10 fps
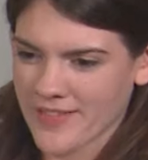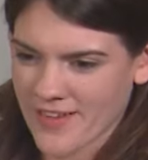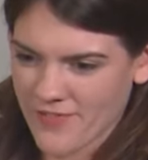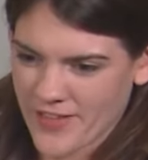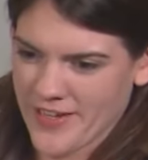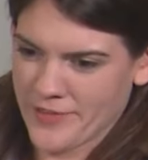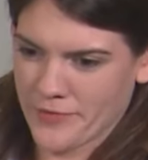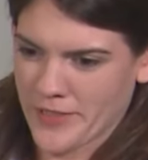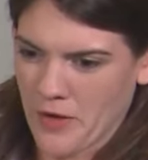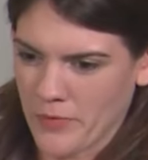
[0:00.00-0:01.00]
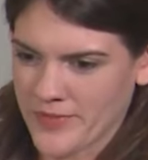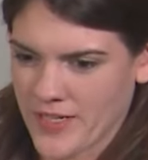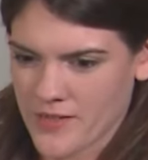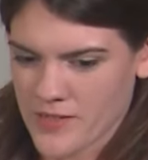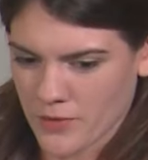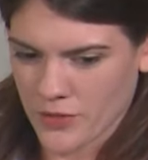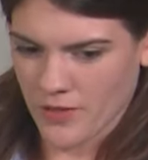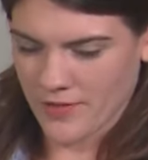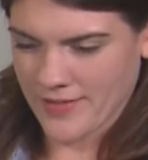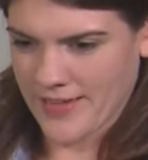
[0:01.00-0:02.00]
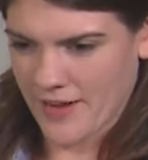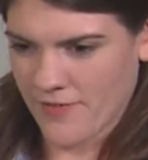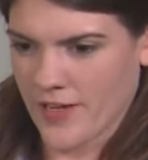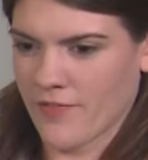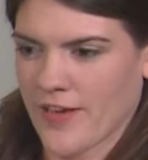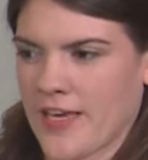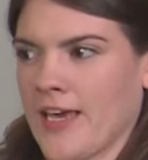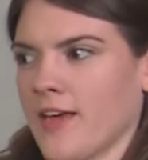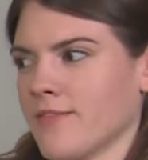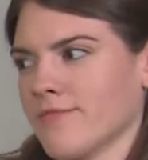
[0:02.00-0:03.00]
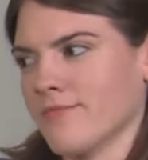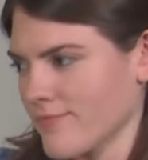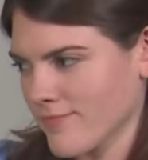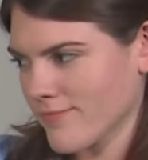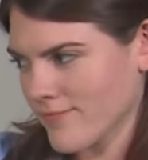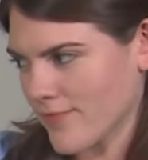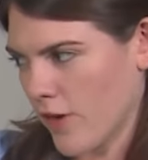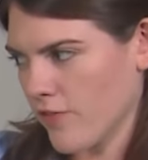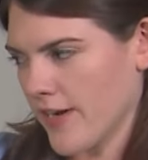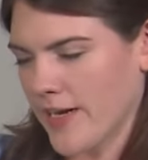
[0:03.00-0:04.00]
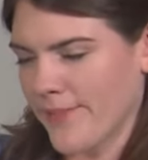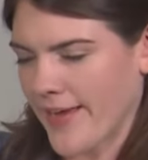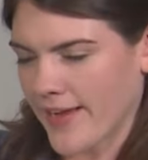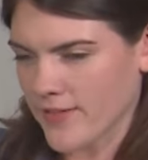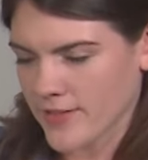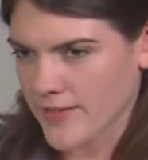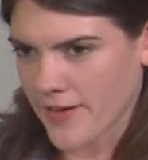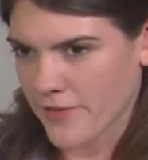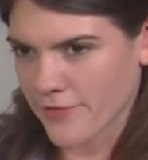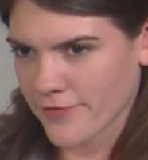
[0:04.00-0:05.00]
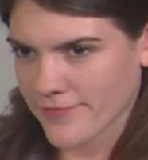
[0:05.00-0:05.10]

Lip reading: only, I feel like it's really only social. And I feel like if I can't overcome that, that's kind of.